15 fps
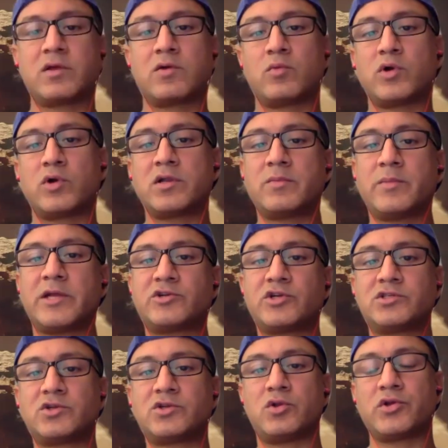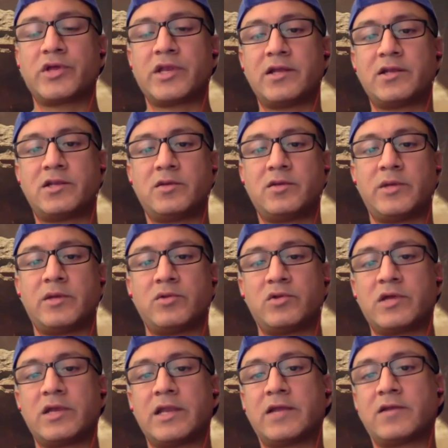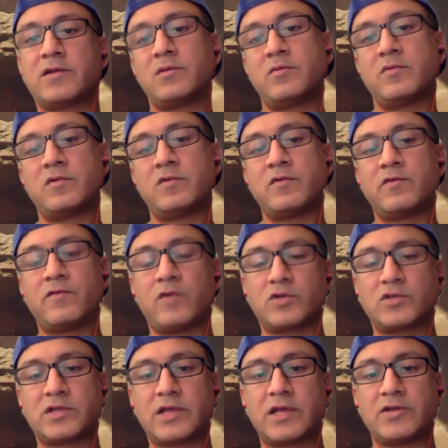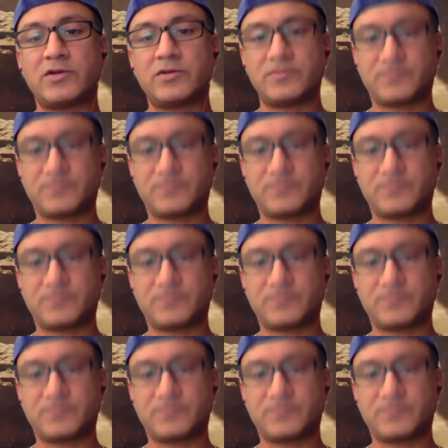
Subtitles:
what are the metrics you're looking at to be able to connect folks together?